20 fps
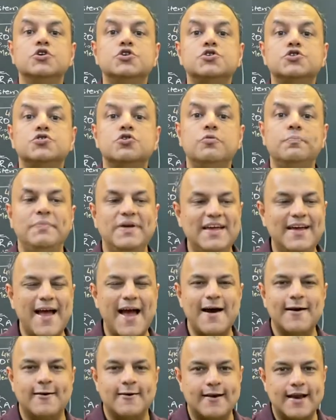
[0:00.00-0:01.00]
should be
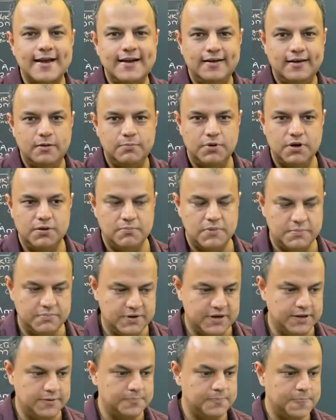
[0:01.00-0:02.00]
writable
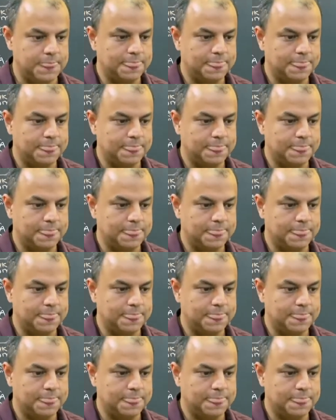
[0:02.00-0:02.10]
memory.